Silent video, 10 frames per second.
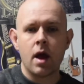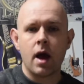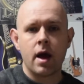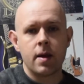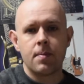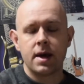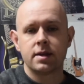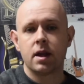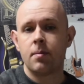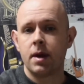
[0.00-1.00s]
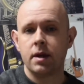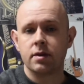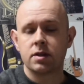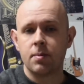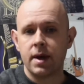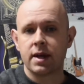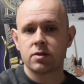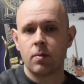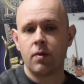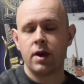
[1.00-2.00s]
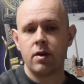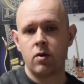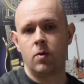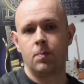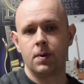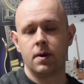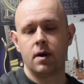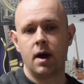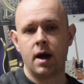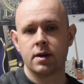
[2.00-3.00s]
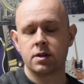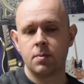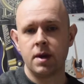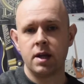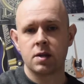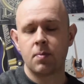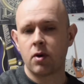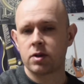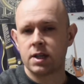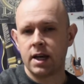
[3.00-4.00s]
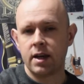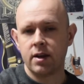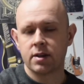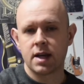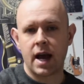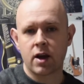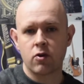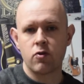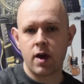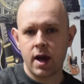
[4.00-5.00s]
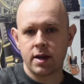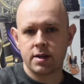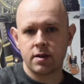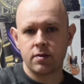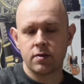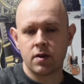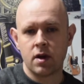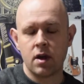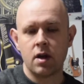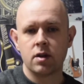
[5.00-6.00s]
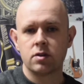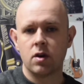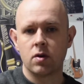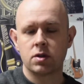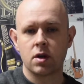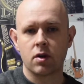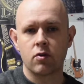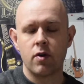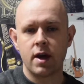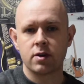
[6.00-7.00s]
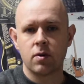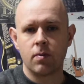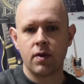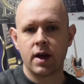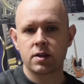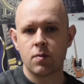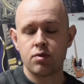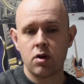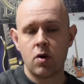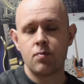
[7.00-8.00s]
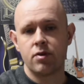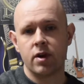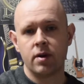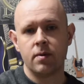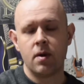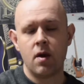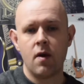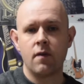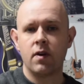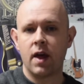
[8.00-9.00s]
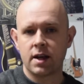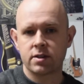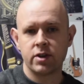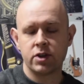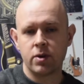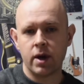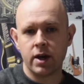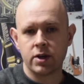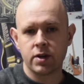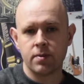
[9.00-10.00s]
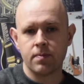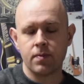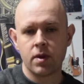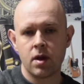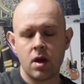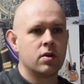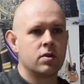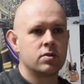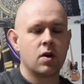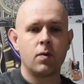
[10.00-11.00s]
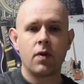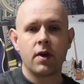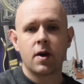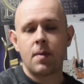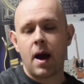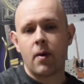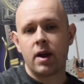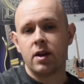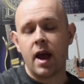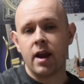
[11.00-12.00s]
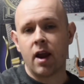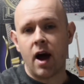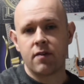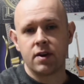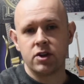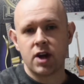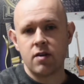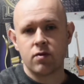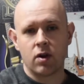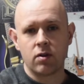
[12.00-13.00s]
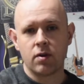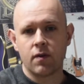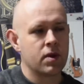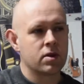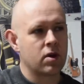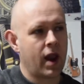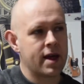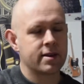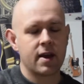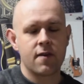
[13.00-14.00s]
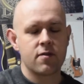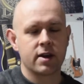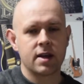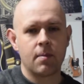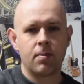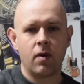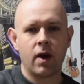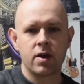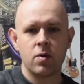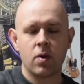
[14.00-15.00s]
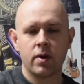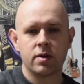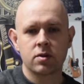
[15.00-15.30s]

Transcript: And it basically means to make something up and to be spontaneous and creative. So to create something that's appropriate for that situation. So if we think about in life in general, so let's say for example that you were going to